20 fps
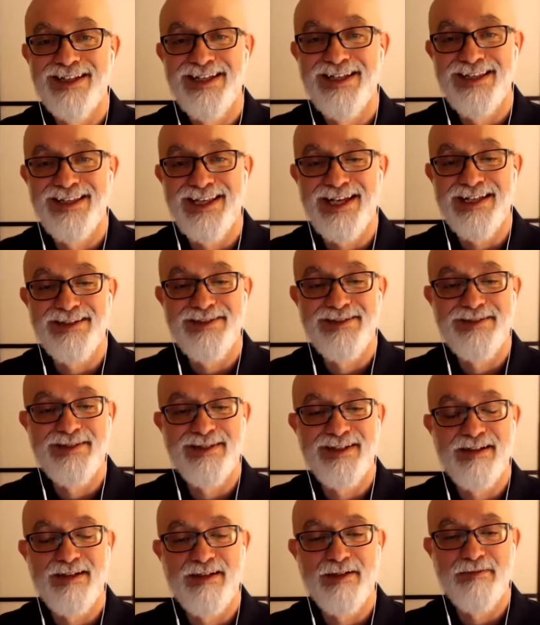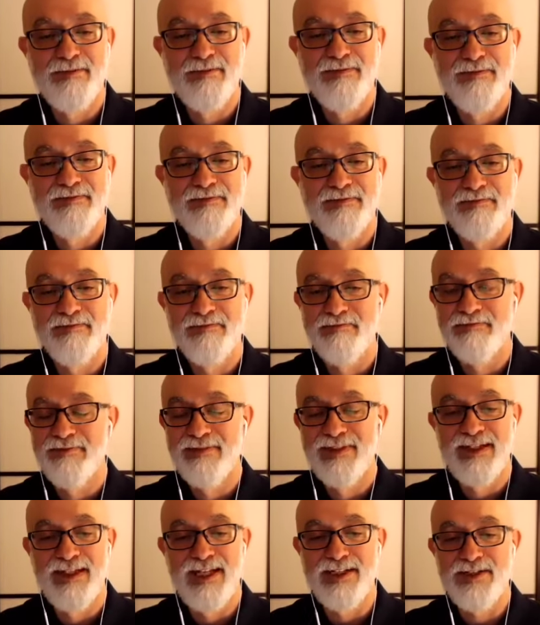That's um,
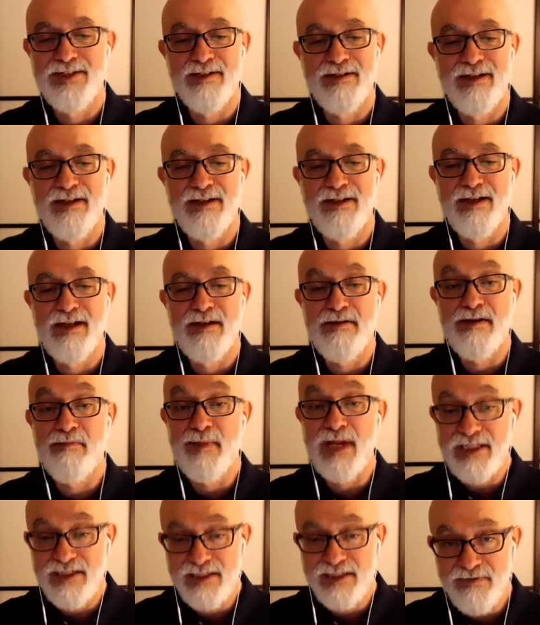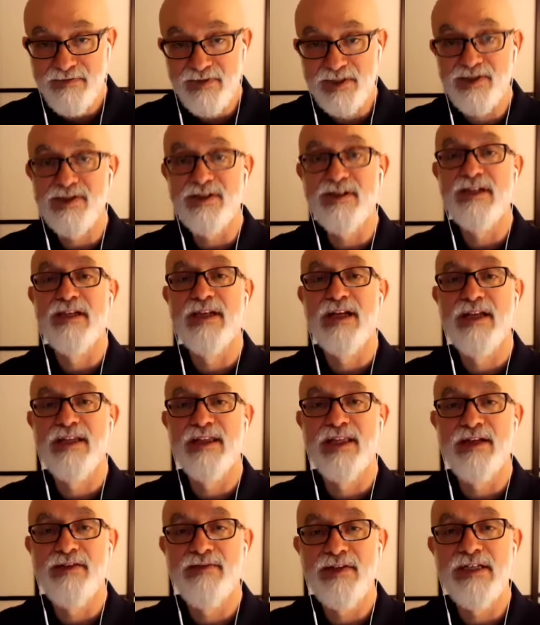that's a, an amazing vision. I
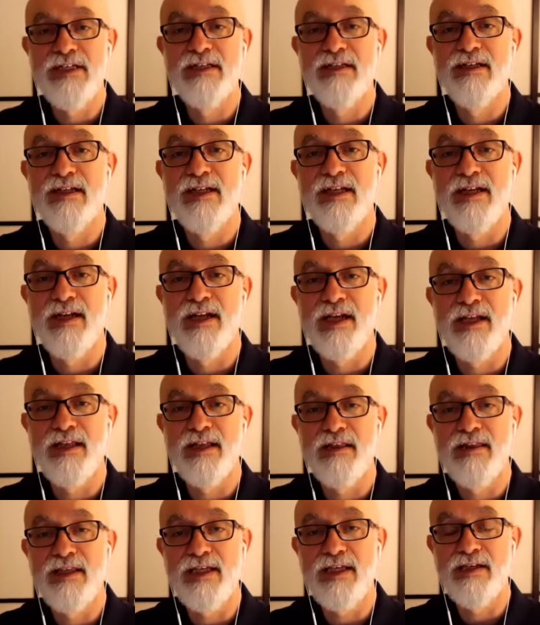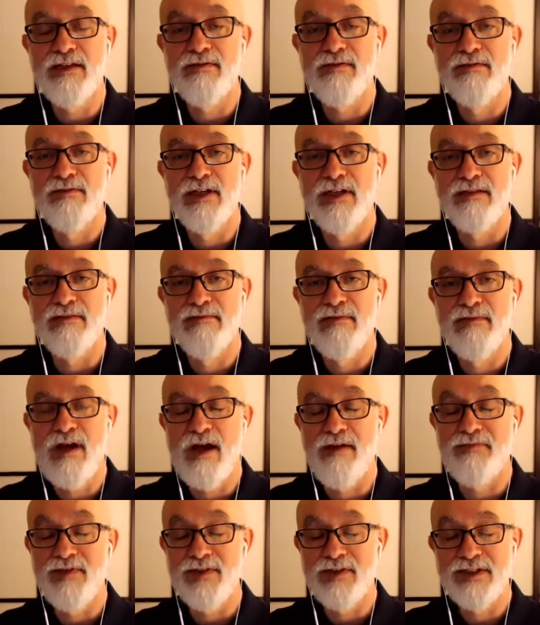love it. And I think it, it
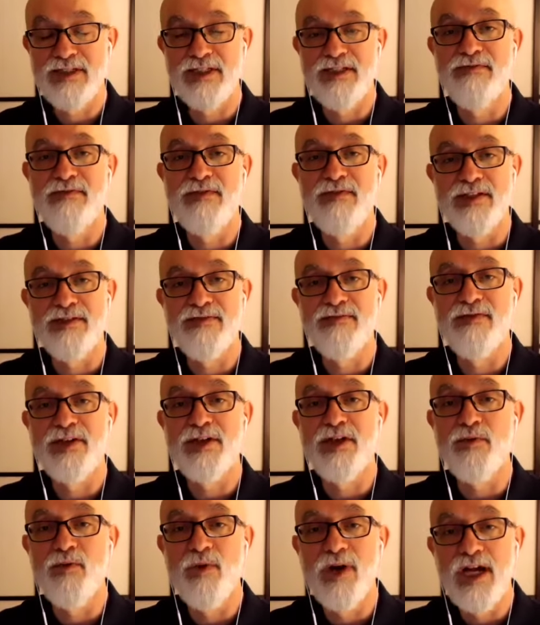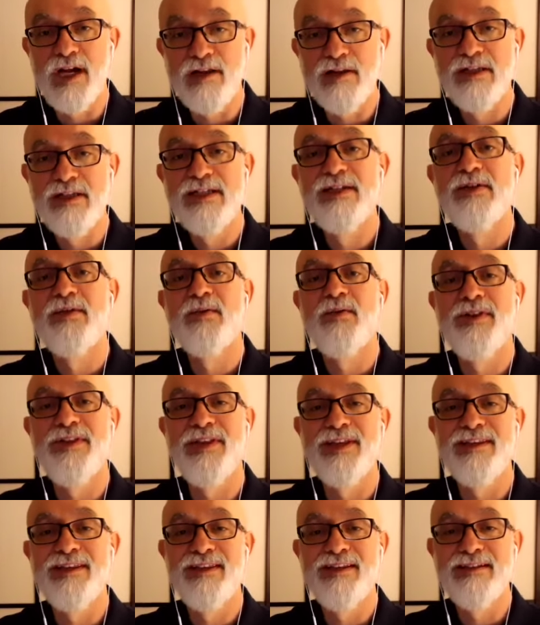obviously fits very well
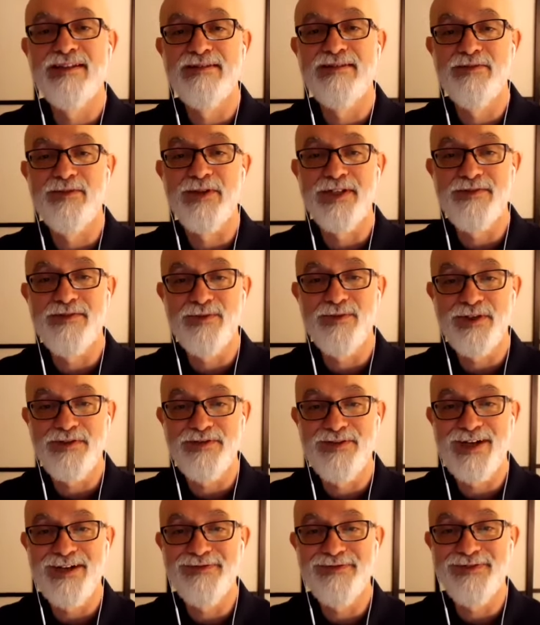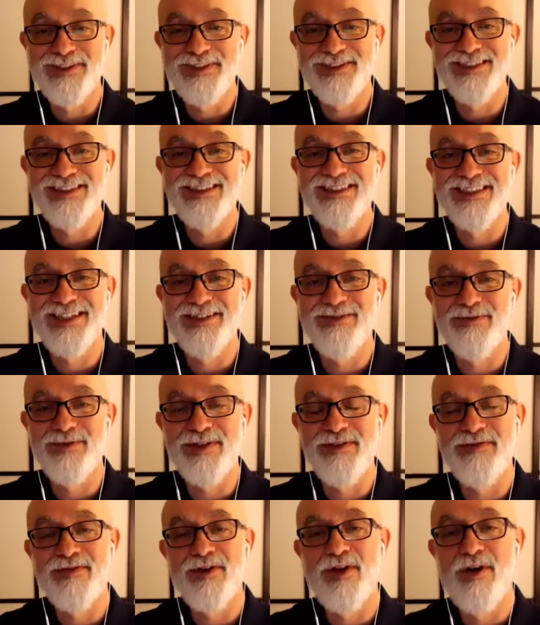within the 2045 vision that
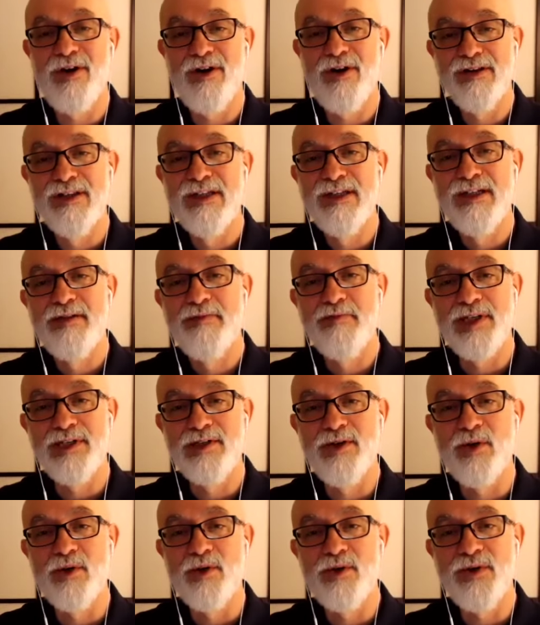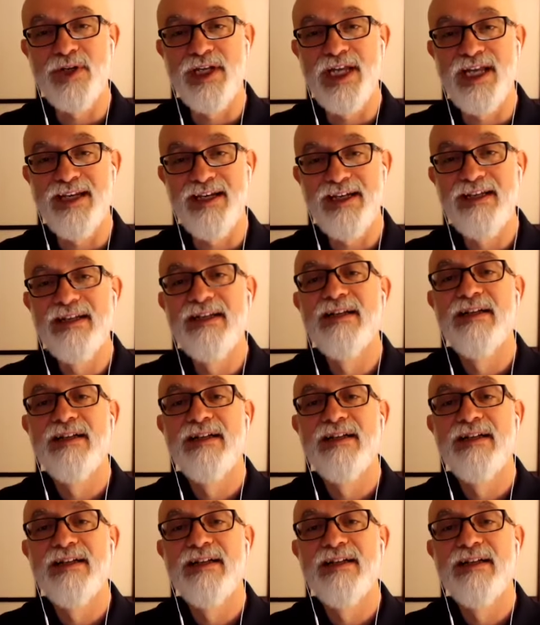we've all been co creating.